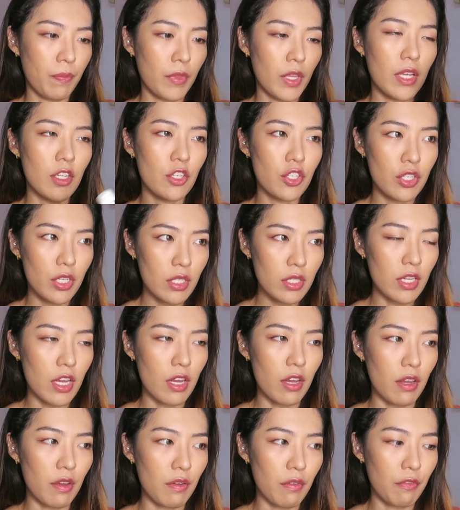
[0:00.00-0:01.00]
it's just
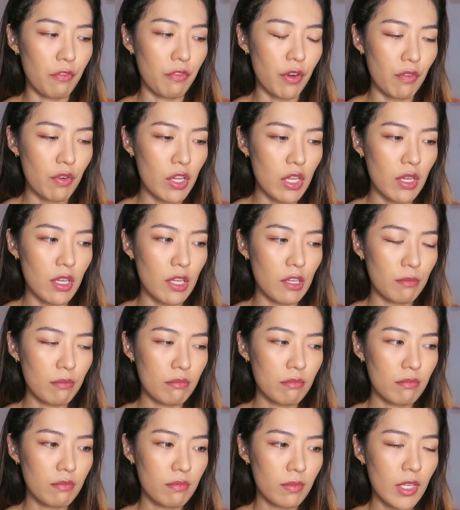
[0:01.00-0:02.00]
a very
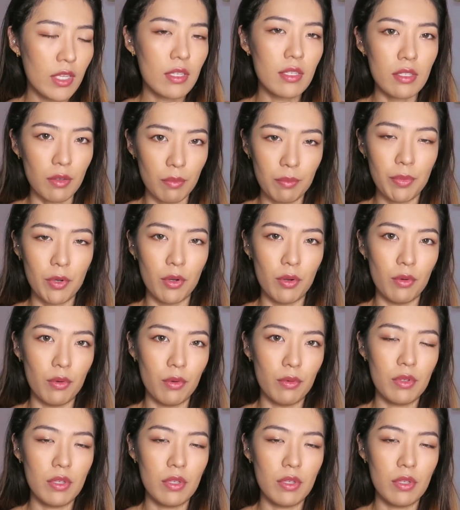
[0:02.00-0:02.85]
simple